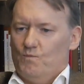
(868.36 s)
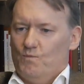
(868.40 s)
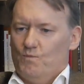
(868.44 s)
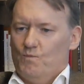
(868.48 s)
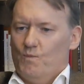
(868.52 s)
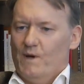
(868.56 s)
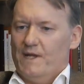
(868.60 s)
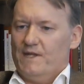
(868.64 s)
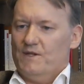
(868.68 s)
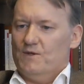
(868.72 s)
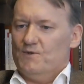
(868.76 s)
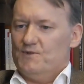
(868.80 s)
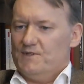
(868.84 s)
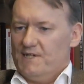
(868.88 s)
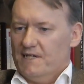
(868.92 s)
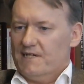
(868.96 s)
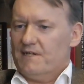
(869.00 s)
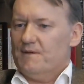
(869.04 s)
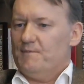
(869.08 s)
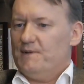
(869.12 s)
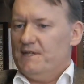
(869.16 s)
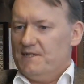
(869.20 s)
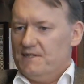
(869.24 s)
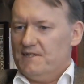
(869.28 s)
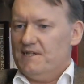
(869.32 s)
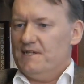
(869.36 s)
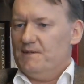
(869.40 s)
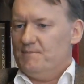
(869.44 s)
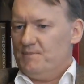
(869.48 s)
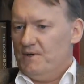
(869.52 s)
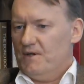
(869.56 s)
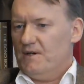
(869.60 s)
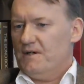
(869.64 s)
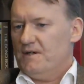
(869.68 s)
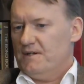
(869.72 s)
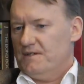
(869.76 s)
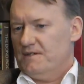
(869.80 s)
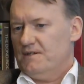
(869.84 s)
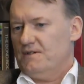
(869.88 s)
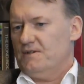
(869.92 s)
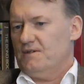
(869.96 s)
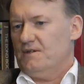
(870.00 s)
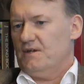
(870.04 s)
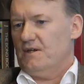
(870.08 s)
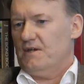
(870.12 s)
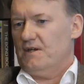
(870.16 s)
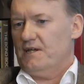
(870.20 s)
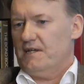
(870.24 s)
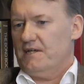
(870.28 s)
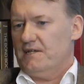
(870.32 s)
when you dig a bit deeper,
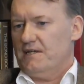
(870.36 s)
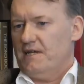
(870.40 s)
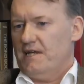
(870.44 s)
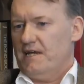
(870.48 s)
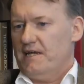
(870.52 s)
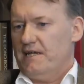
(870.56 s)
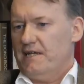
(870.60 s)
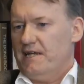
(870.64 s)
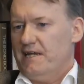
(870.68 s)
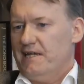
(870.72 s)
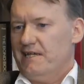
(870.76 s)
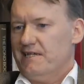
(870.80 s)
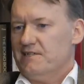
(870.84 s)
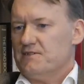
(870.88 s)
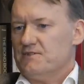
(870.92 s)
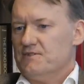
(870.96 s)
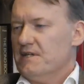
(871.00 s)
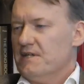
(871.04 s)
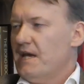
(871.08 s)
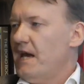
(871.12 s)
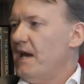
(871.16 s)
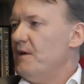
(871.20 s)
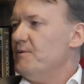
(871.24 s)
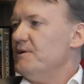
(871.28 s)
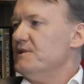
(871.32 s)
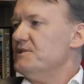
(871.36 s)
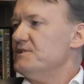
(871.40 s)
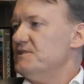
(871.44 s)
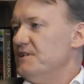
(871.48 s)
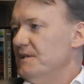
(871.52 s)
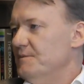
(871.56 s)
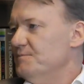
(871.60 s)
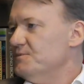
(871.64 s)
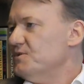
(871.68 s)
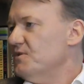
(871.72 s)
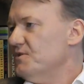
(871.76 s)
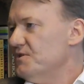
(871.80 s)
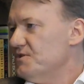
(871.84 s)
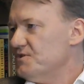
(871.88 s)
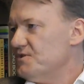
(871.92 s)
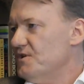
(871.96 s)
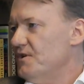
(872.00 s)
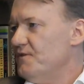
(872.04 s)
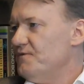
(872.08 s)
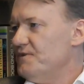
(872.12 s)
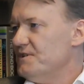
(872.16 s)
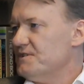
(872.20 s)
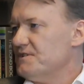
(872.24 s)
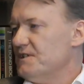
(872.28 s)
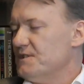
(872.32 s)
it isn't how it seems on the
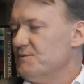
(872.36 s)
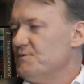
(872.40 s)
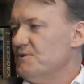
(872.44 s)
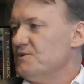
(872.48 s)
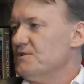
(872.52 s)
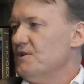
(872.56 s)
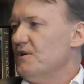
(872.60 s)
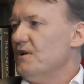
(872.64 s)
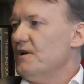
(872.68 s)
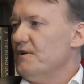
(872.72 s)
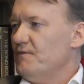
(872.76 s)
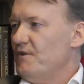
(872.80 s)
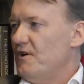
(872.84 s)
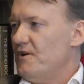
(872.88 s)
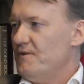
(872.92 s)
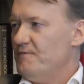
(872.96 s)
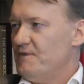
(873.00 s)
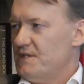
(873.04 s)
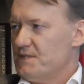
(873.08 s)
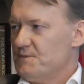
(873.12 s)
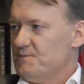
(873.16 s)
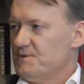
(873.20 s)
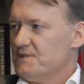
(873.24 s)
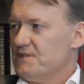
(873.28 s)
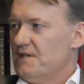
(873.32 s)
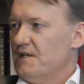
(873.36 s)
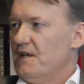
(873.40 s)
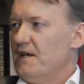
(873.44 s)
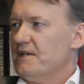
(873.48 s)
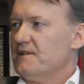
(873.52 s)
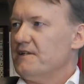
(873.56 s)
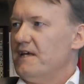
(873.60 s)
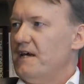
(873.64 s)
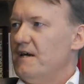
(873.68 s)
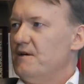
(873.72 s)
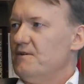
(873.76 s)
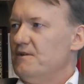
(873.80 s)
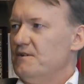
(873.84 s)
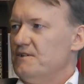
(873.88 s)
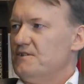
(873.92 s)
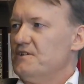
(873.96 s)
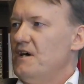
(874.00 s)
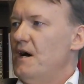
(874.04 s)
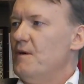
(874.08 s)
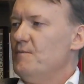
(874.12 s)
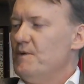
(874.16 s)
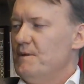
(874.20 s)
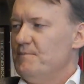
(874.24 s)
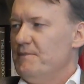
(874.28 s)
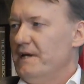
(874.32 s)
surface. I suppose a lot of our investments are like that. At the
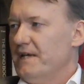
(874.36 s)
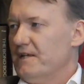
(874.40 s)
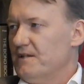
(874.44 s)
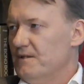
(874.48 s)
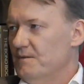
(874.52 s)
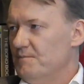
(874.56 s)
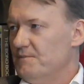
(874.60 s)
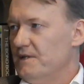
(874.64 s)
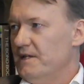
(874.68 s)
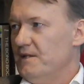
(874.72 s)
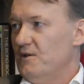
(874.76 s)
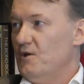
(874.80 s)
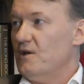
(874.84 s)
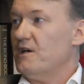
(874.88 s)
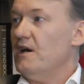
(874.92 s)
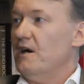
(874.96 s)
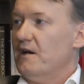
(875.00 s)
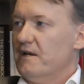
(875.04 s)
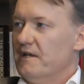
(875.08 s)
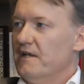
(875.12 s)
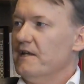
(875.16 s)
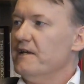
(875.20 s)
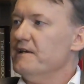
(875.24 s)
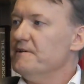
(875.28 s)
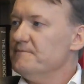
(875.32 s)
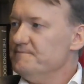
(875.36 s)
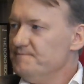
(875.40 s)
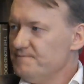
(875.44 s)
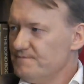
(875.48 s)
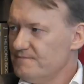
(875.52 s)
time we make them, they look ugly,